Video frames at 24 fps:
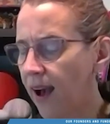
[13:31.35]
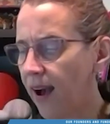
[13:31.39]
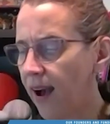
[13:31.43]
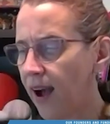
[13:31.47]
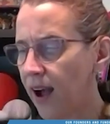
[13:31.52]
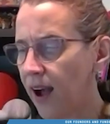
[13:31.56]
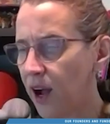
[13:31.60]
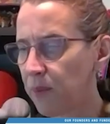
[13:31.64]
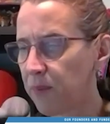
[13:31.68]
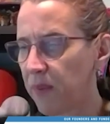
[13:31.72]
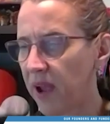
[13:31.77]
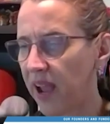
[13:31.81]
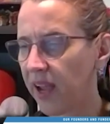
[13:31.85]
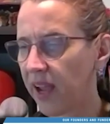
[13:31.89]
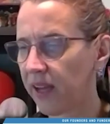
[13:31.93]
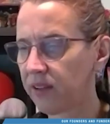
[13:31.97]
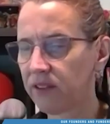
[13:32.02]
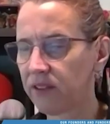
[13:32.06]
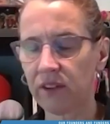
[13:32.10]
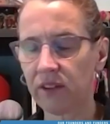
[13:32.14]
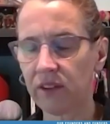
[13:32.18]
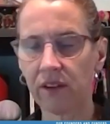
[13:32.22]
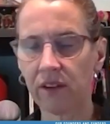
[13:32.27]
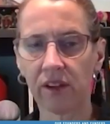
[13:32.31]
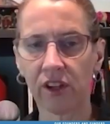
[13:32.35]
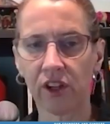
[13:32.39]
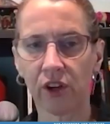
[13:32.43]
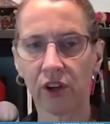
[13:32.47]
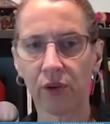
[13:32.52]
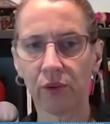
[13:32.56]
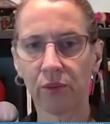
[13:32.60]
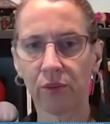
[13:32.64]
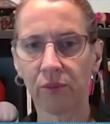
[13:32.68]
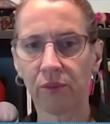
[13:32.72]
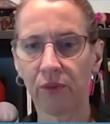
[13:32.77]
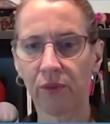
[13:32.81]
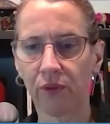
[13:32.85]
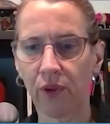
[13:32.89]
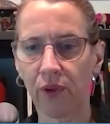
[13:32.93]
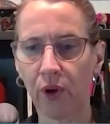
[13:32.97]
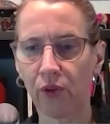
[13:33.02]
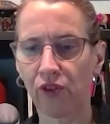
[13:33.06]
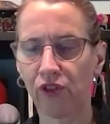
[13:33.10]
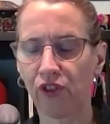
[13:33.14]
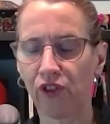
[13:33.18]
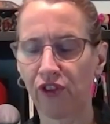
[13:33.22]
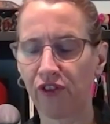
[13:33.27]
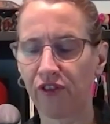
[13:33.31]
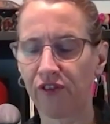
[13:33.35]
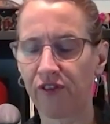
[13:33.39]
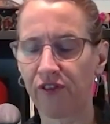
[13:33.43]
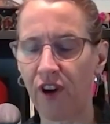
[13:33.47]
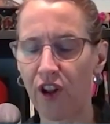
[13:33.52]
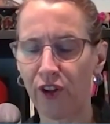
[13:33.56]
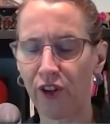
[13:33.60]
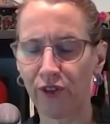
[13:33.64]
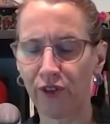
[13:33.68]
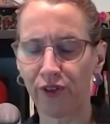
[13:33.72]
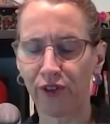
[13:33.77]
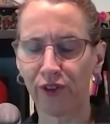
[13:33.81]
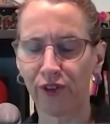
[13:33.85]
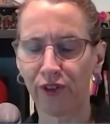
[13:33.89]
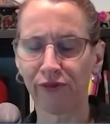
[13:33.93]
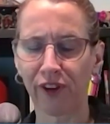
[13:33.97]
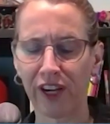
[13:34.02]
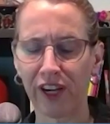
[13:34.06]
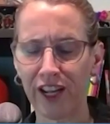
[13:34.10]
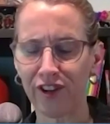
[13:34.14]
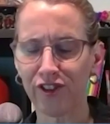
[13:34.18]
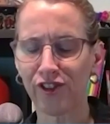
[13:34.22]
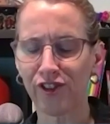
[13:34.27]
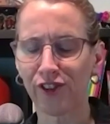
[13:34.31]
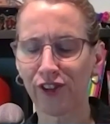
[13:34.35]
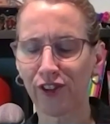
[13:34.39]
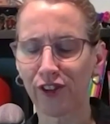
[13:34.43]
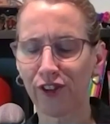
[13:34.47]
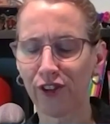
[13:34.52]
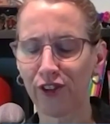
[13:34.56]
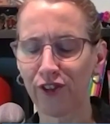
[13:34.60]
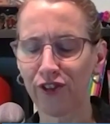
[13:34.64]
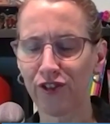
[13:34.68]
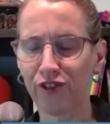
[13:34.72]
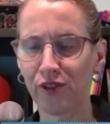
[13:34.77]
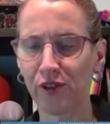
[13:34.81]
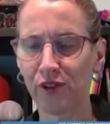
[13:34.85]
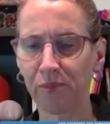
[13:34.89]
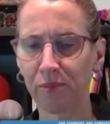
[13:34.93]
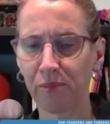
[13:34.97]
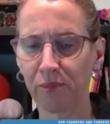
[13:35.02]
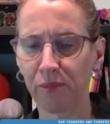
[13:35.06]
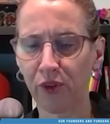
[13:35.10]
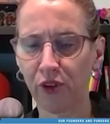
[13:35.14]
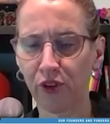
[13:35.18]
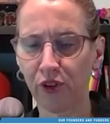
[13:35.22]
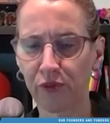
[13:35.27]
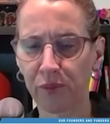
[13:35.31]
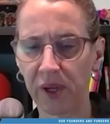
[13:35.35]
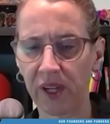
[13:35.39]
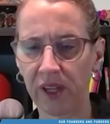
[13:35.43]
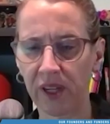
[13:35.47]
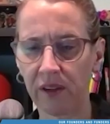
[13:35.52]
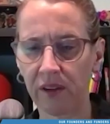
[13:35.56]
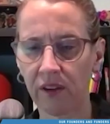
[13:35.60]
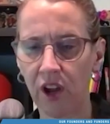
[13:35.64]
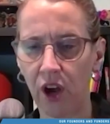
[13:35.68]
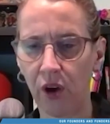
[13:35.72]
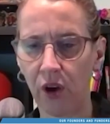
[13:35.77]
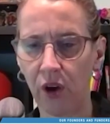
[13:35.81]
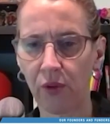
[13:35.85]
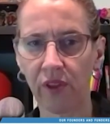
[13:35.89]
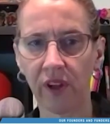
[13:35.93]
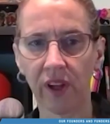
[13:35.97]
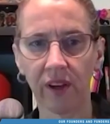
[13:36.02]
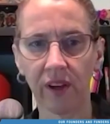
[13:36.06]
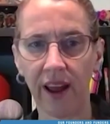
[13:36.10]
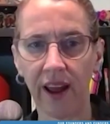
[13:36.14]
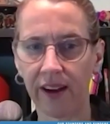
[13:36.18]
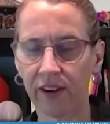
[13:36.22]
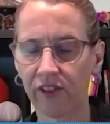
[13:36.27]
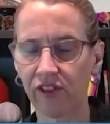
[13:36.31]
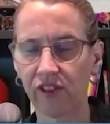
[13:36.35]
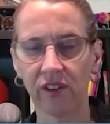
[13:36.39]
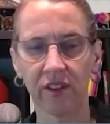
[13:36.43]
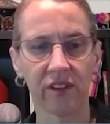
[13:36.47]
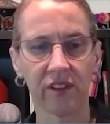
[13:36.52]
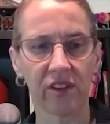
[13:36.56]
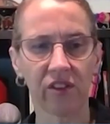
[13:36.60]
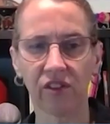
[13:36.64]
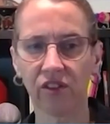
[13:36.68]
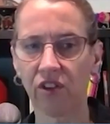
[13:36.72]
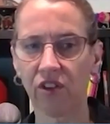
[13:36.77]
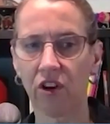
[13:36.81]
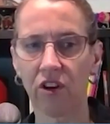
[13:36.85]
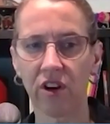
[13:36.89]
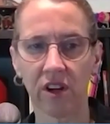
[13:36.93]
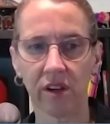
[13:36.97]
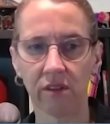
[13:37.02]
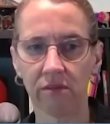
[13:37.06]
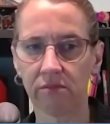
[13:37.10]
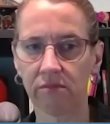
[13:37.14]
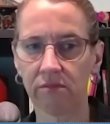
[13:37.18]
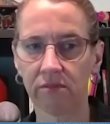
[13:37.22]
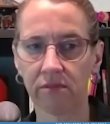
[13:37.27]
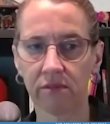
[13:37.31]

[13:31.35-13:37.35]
Um, and, you know, those who have followed the financial inclusion movement know that actually this started